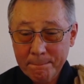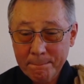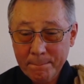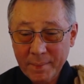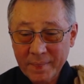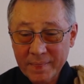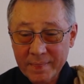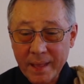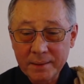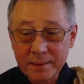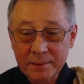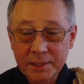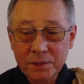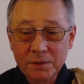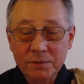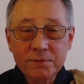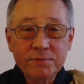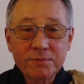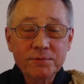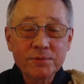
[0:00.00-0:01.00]
That little
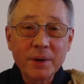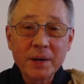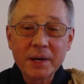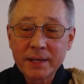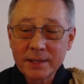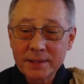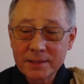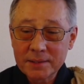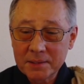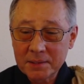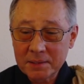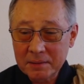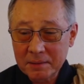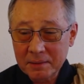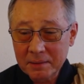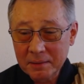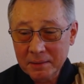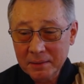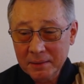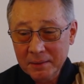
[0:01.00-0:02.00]
phrase
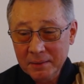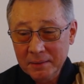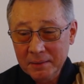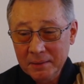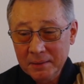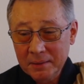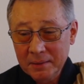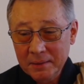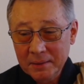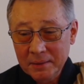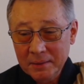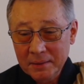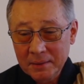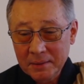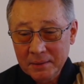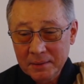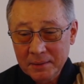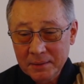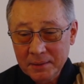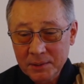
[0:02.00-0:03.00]

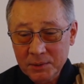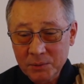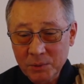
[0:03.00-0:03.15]
is